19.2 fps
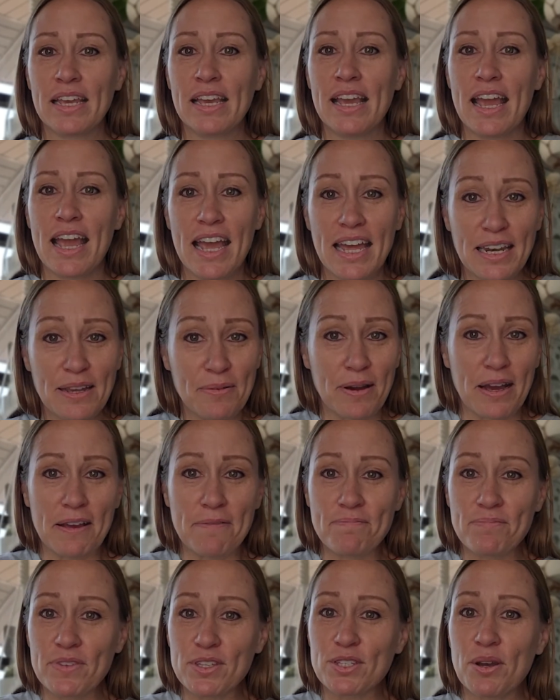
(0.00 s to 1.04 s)
Anyway,
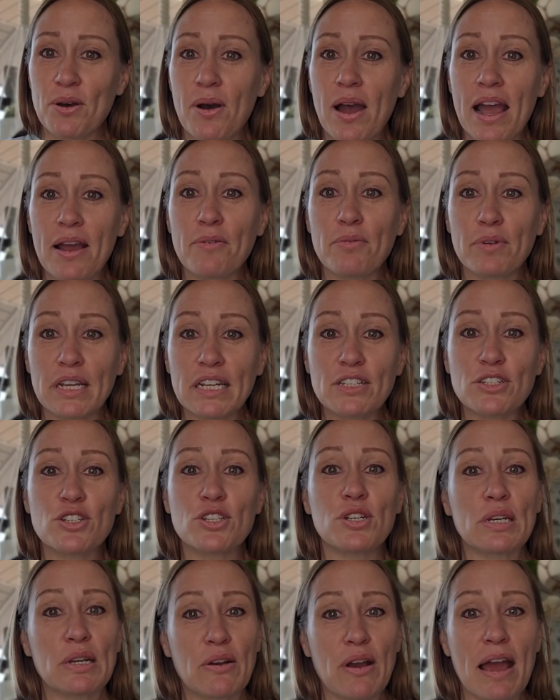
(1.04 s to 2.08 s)
so I reached
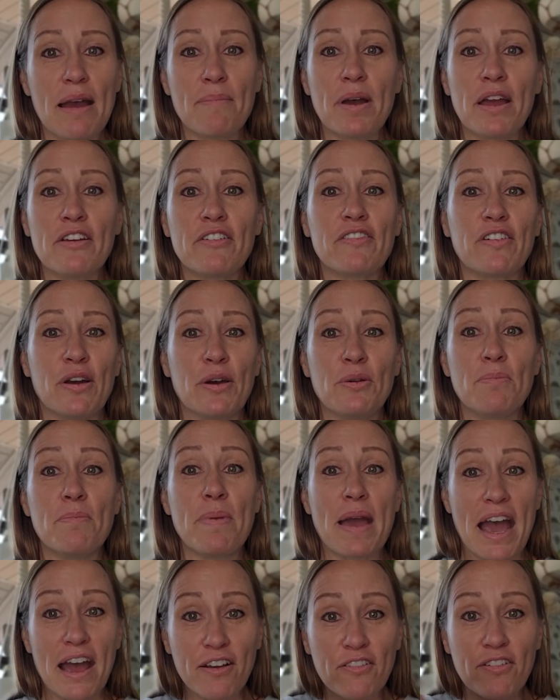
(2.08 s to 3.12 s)
to grab my phone
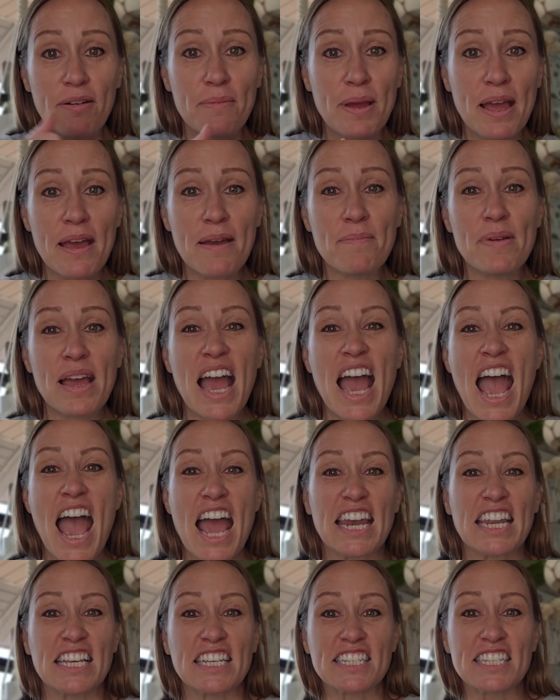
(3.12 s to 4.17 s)
back from him
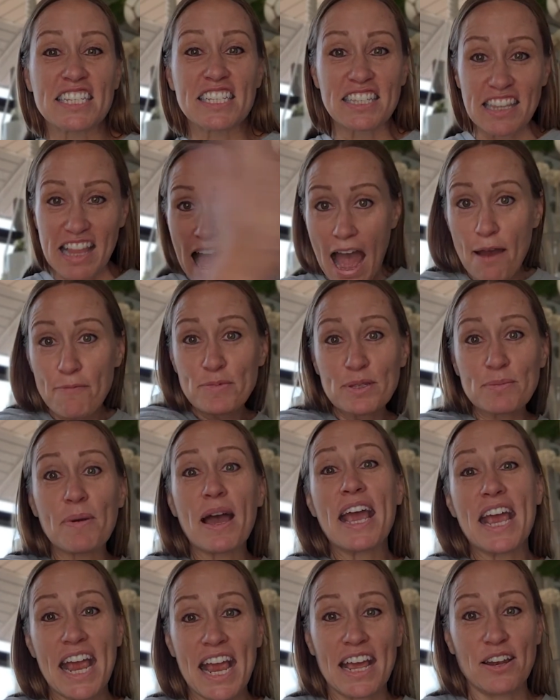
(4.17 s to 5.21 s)
and he slaps
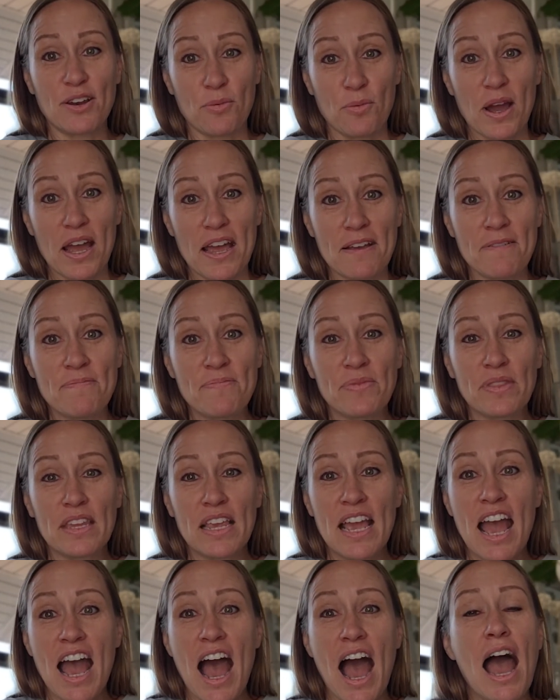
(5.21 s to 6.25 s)
my hand away.
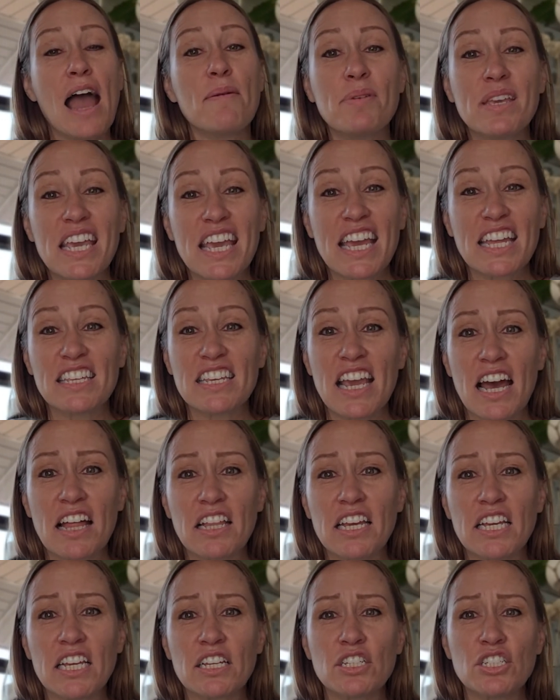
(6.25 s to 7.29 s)
I began
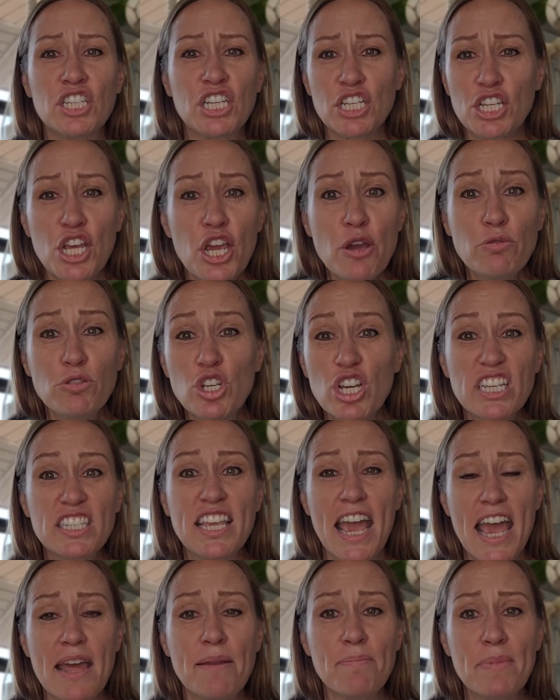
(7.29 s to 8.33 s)
yelling, "Did you just
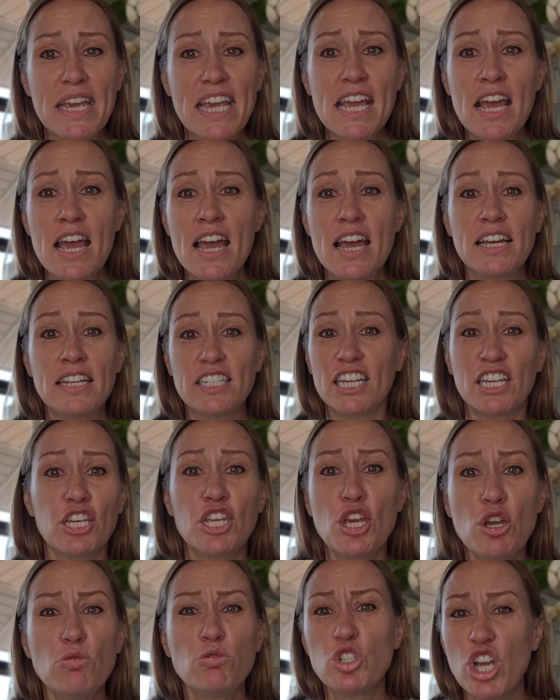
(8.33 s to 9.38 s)
hit me?
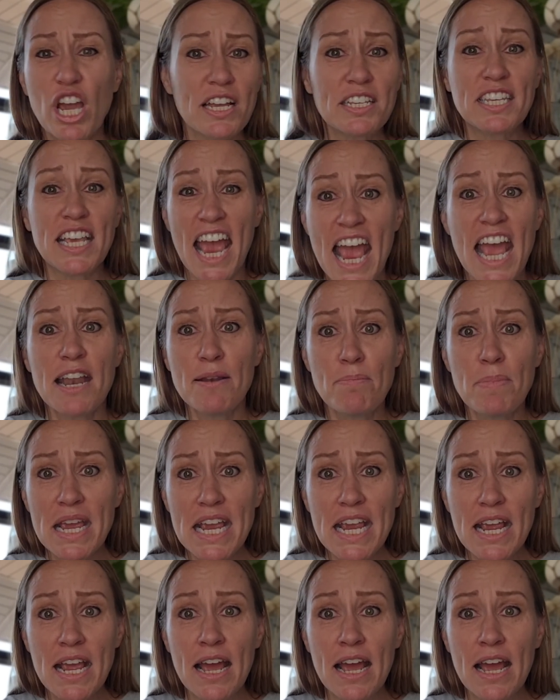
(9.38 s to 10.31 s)
Did you just hit me?"